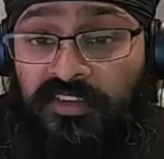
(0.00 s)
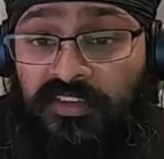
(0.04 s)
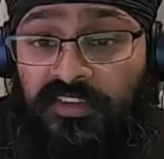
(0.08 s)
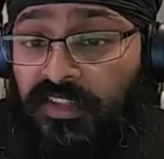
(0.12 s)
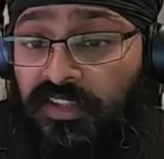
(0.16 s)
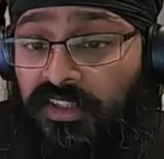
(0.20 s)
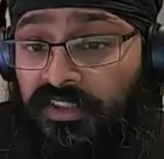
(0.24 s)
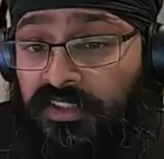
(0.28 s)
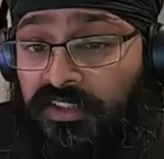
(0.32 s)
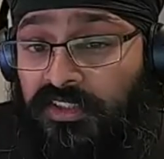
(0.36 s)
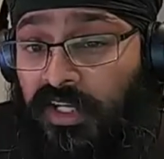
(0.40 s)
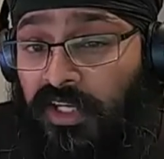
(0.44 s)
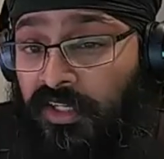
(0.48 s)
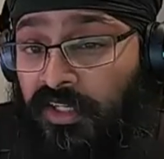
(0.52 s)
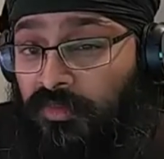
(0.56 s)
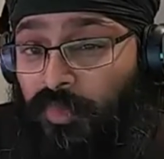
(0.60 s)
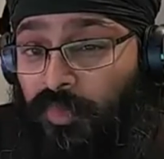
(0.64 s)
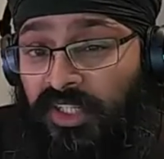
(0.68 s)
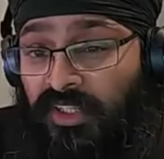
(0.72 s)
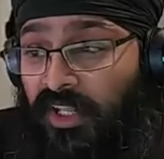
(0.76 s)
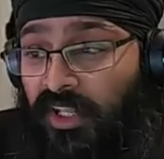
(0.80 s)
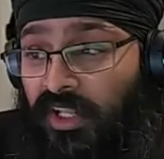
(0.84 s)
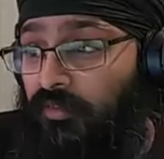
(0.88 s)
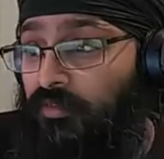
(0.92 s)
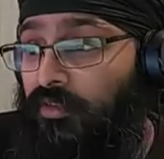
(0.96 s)
the tech's been
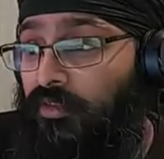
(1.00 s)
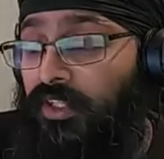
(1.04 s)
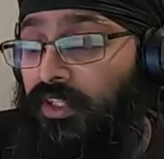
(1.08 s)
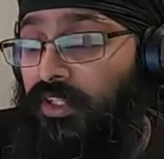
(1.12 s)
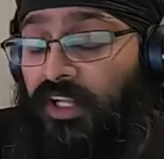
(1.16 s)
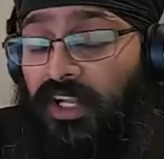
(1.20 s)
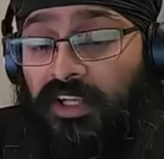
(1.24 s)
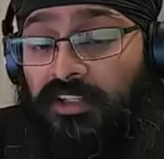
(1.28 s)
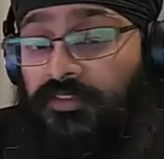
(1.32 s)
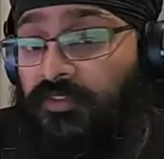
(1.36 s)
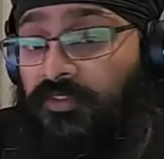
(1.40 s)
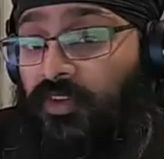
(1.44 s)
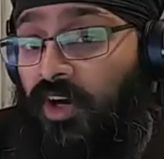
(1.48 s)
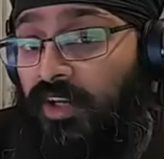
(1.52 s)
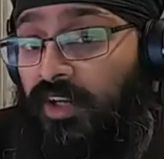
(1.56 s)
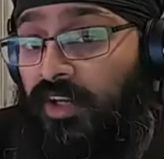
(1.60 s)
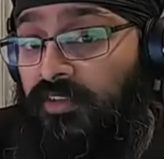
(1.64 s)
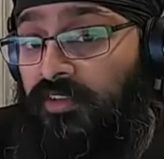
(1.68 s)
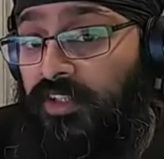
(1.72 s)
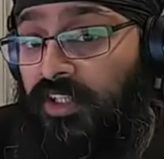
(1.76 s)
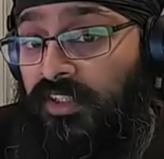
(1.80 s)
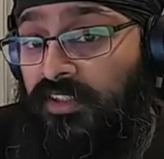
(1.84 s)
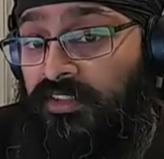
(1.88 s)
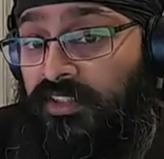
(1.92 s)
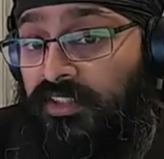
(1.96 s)
there for the last 5
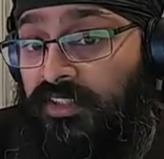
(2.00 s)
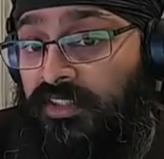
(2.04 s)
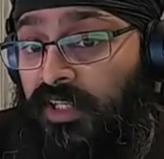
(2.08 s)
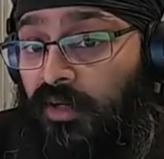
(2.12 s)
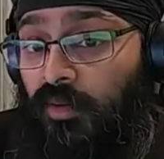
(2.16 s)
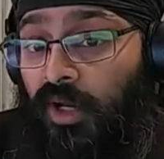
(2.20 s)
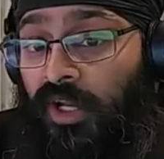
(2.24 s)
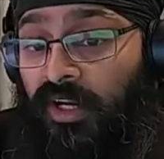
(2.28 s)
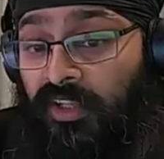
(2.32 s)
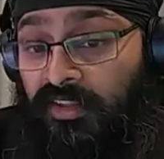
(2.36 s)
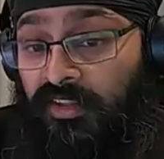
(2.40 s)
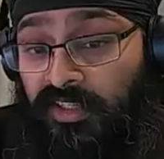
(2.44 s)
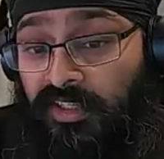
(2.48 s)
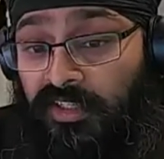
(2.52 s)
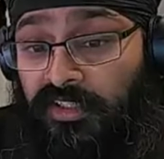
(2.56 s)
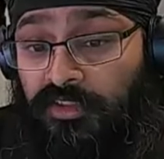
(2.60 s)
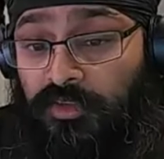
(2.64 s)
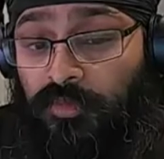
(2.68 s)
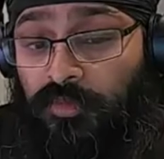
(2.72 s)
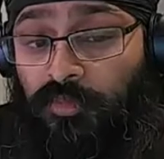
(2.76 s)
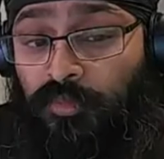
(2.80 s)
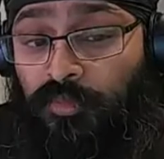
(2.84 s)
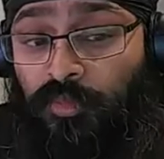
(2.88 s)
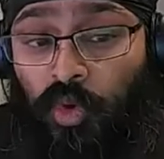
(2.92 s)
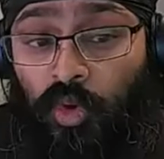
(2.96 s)
years now, and I think it's
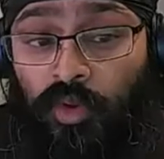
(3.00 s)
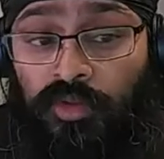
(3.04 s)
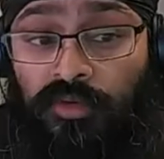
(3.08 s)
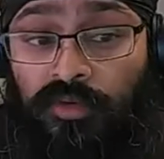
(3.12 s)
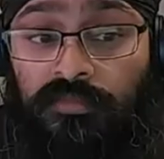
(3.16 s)
more